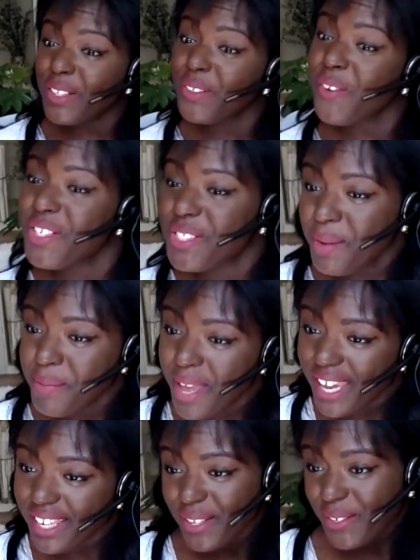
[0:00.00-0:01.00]
Illinois,
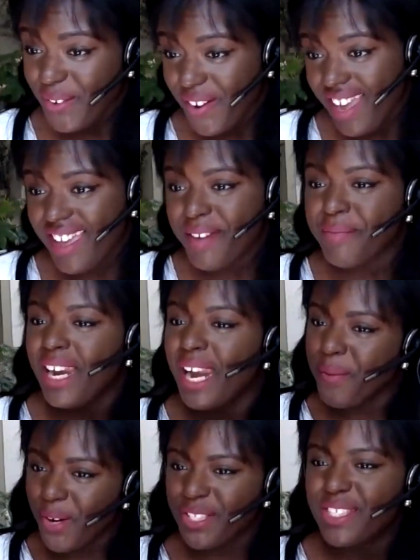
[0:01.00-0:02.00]
Champaign, Illinois, but
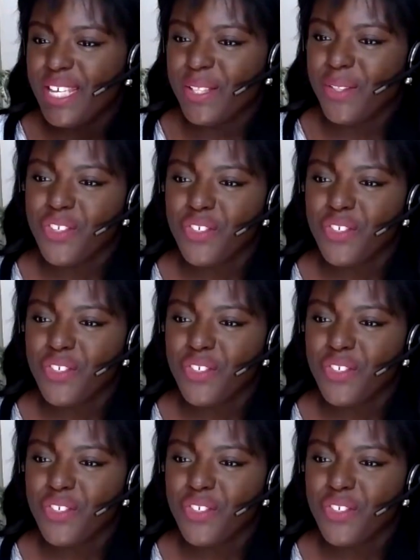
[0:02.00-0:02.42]
I worked in St.